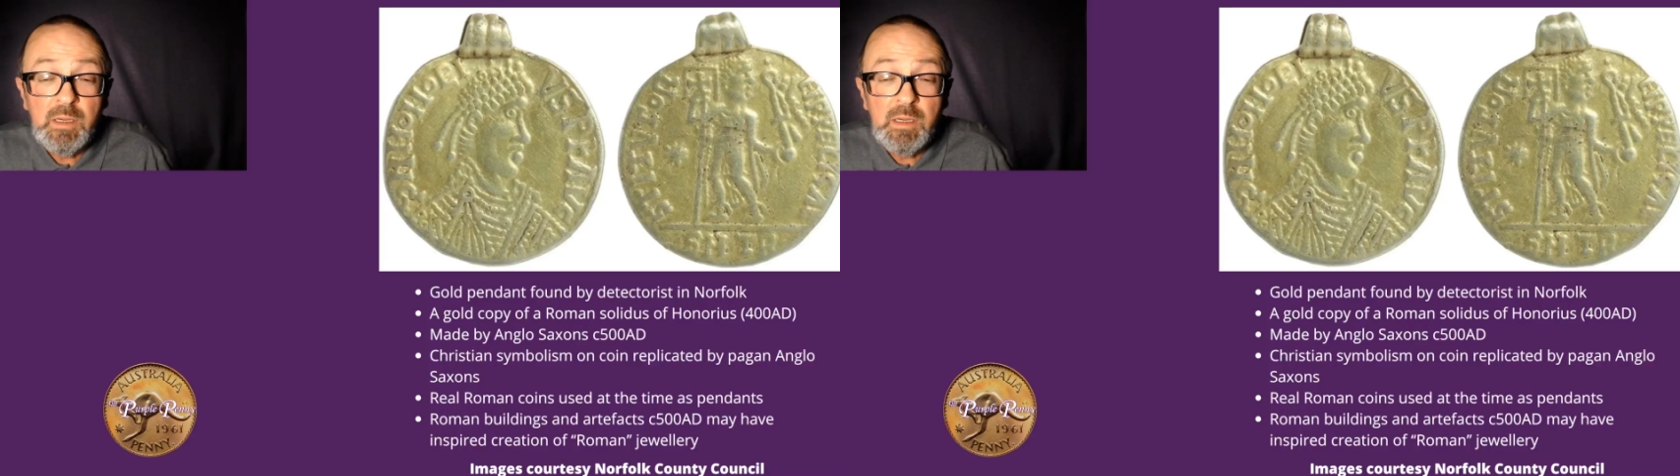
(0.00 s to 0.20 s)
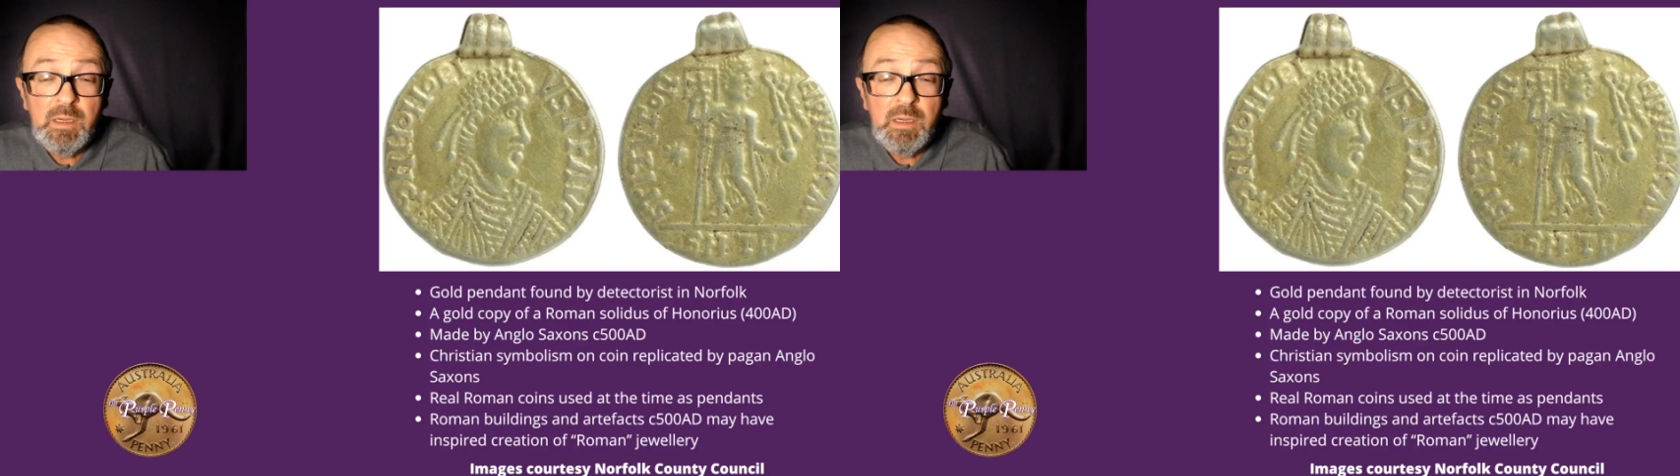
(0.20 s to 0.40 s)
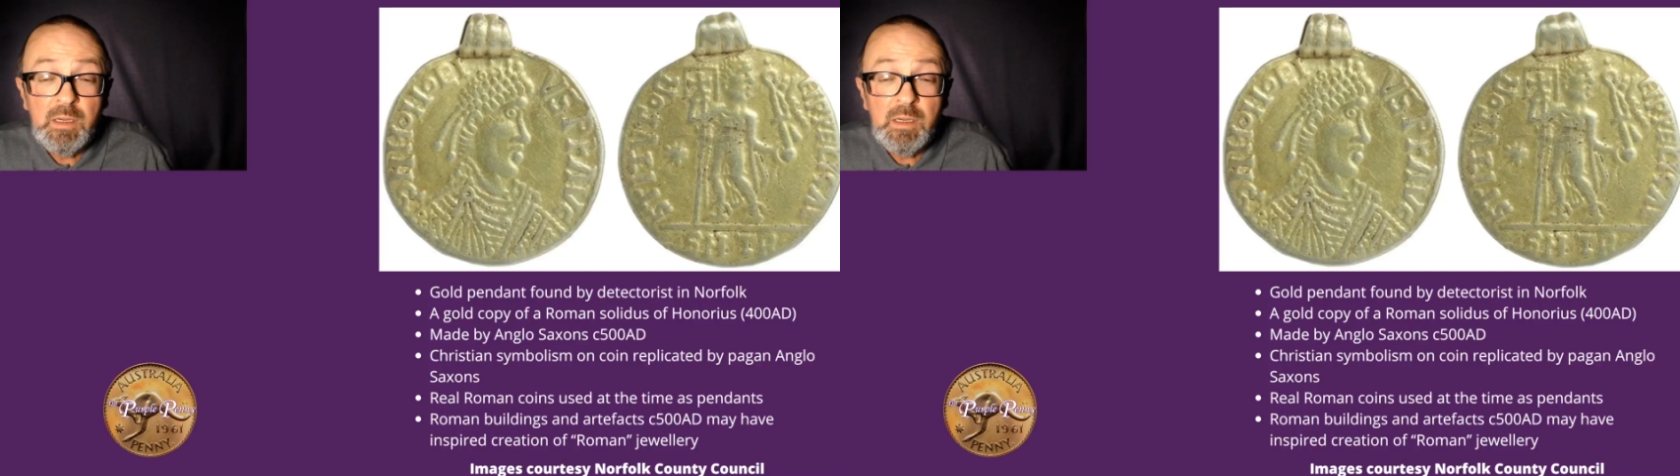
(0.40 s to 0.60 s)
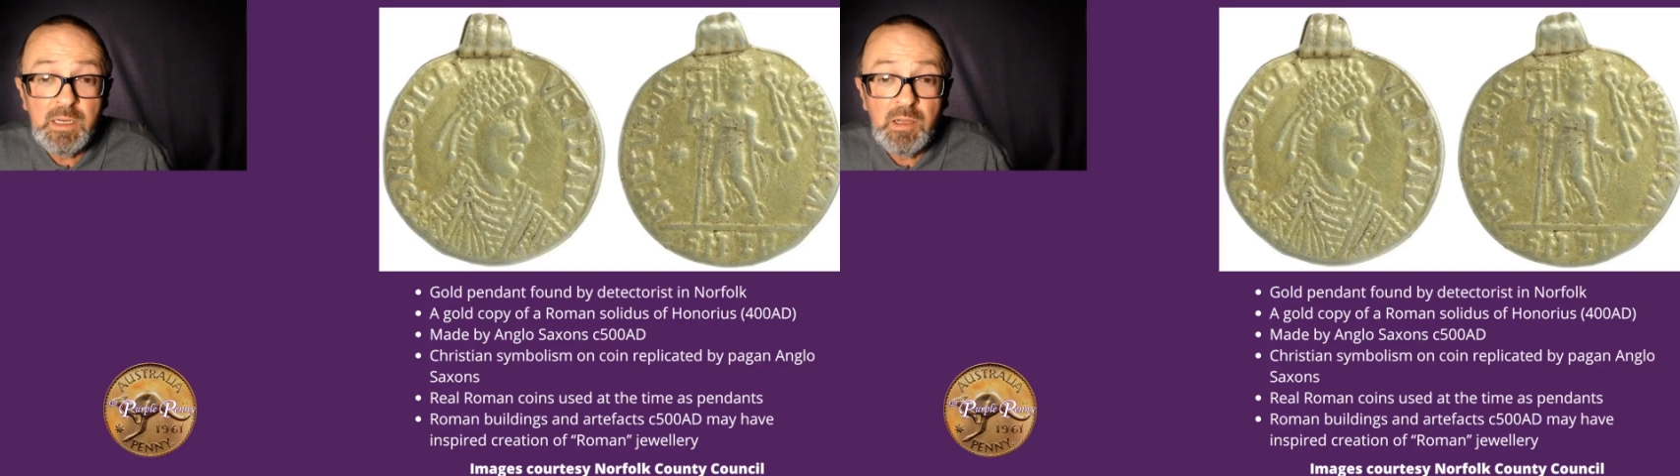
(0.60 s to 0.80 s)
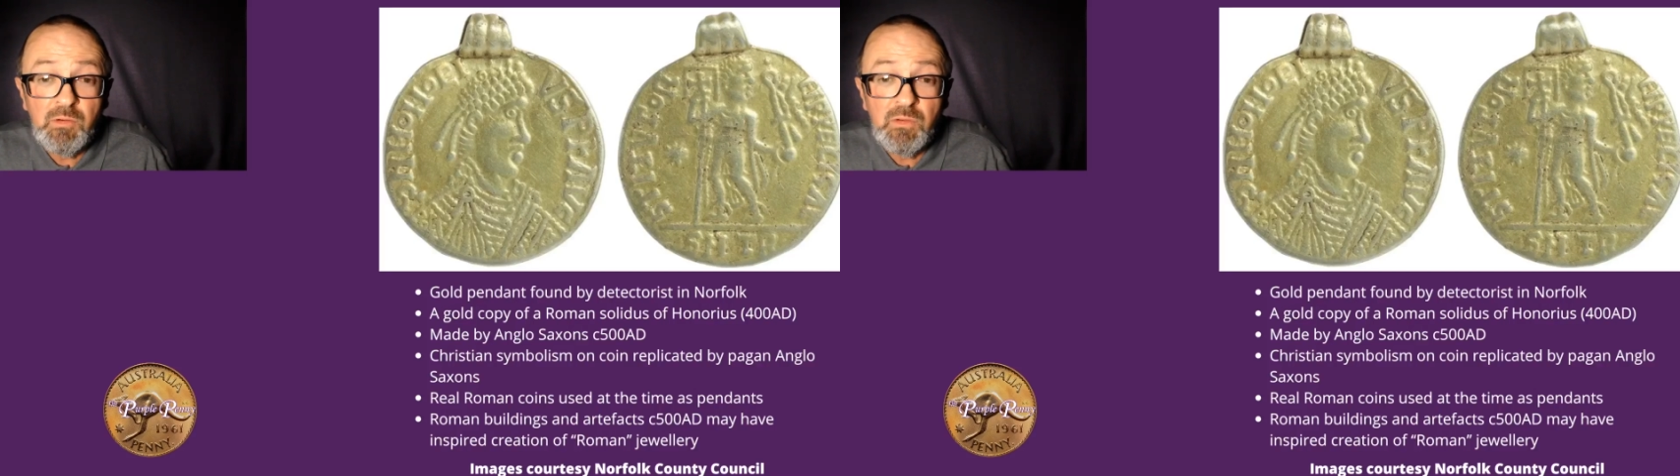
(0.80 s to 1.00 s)
the
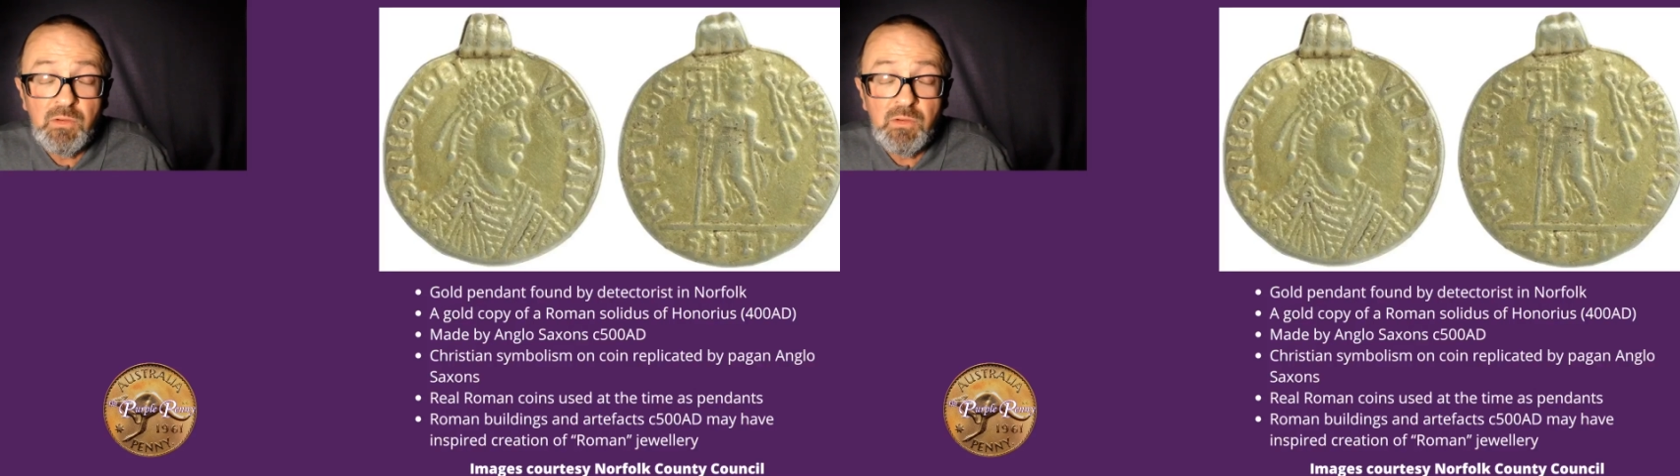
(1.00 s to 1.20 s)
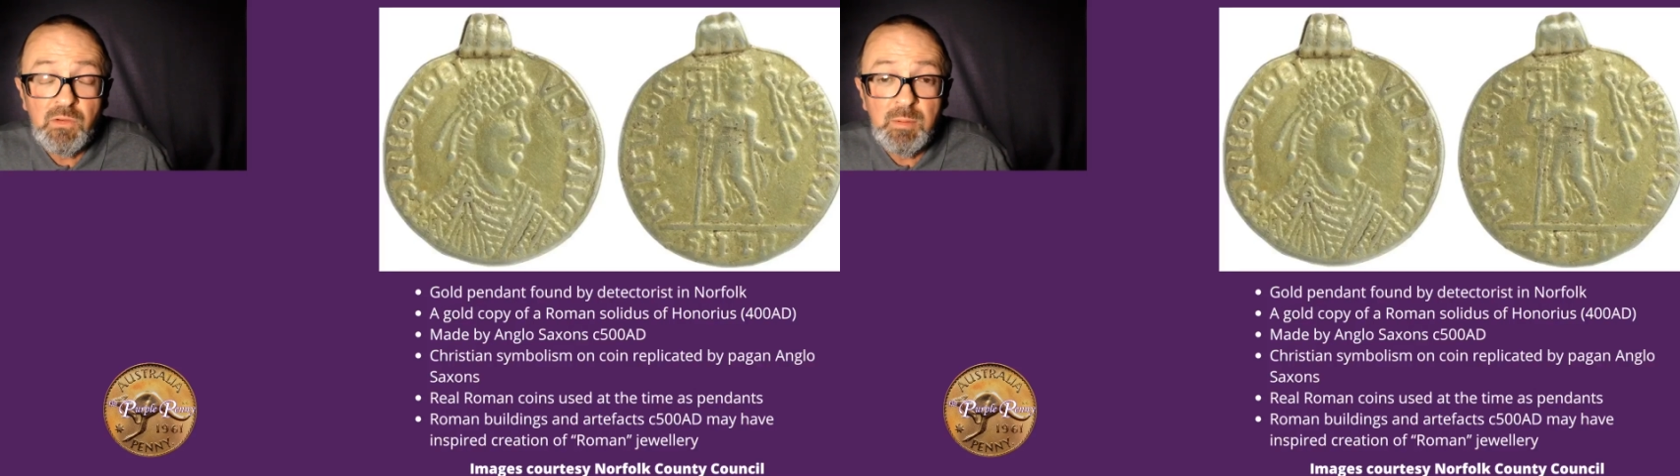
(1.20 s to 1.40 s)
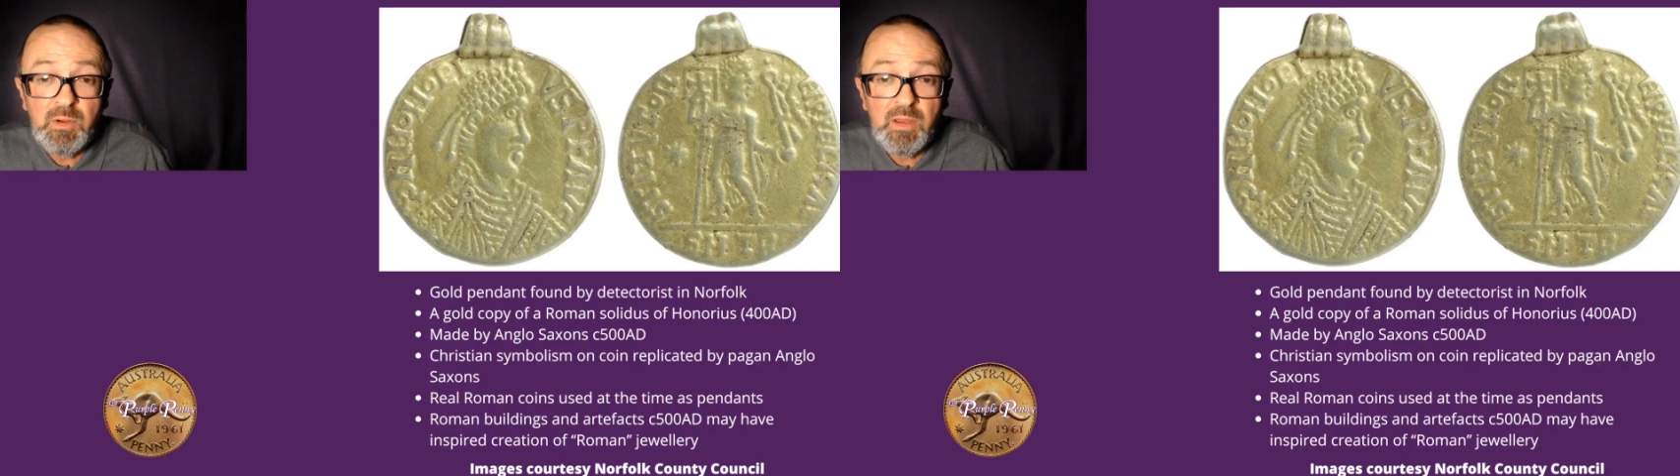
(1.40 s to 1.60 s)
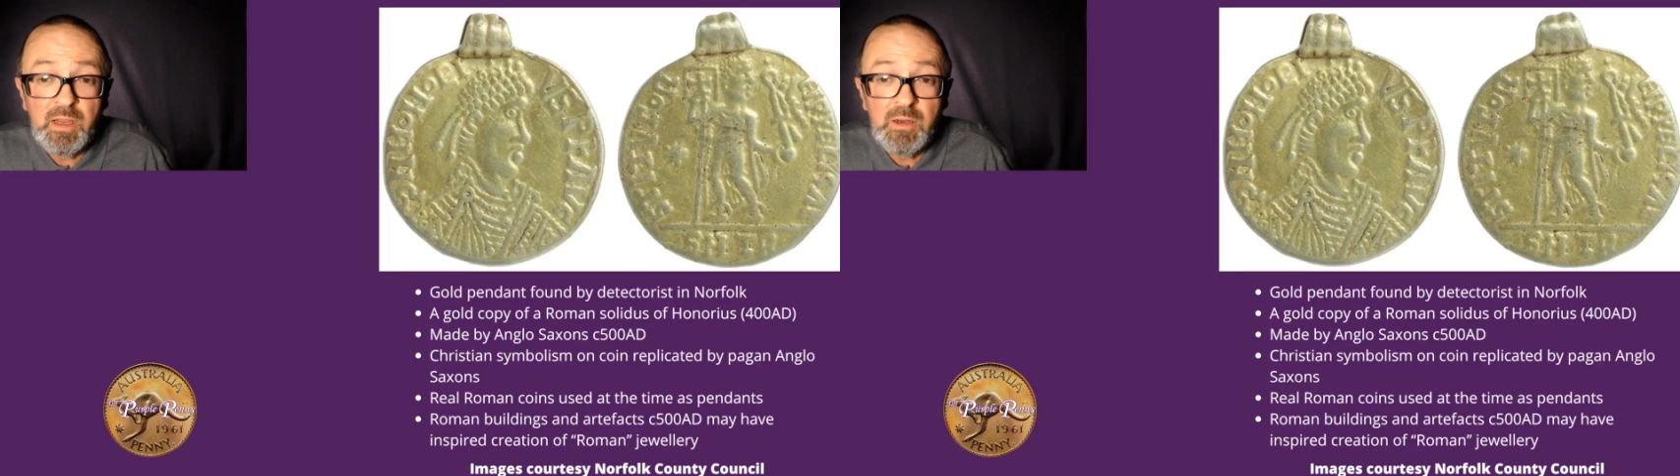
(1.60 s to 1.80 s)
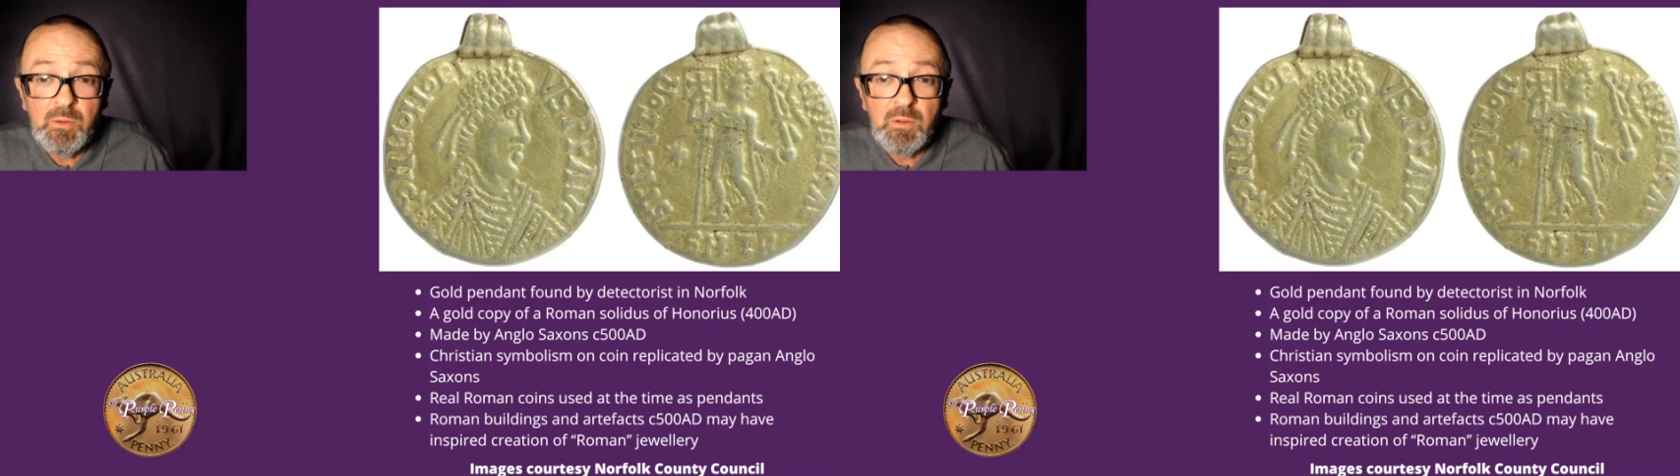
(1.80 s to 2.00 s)
1800s. They
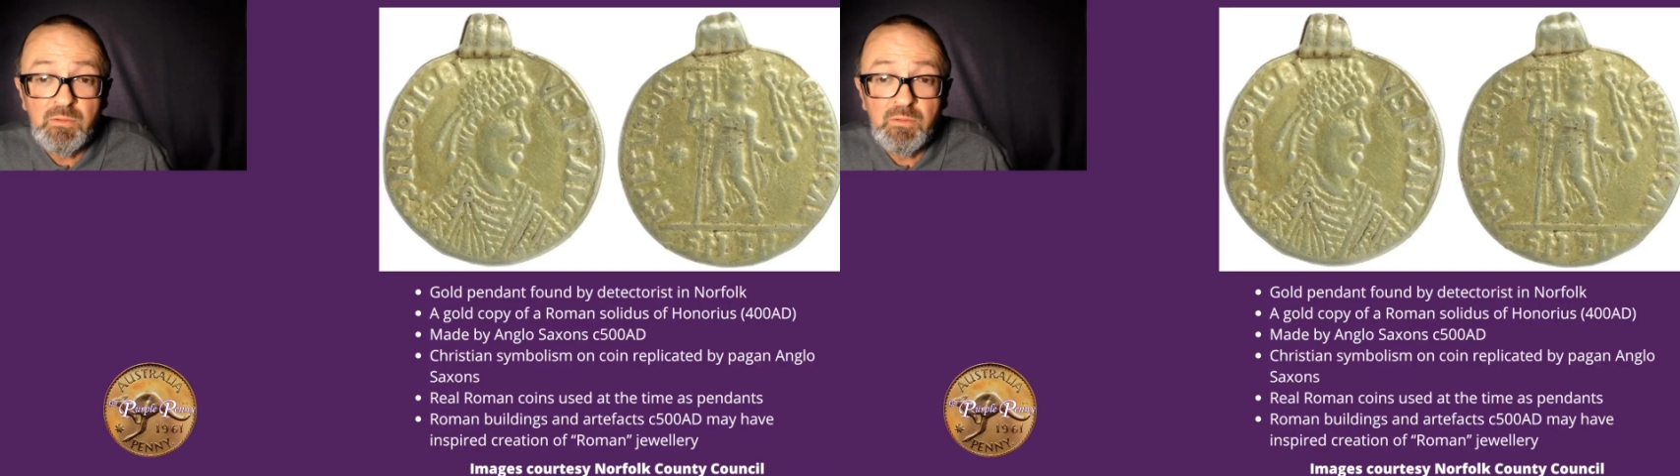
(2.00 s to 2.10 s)
imitated all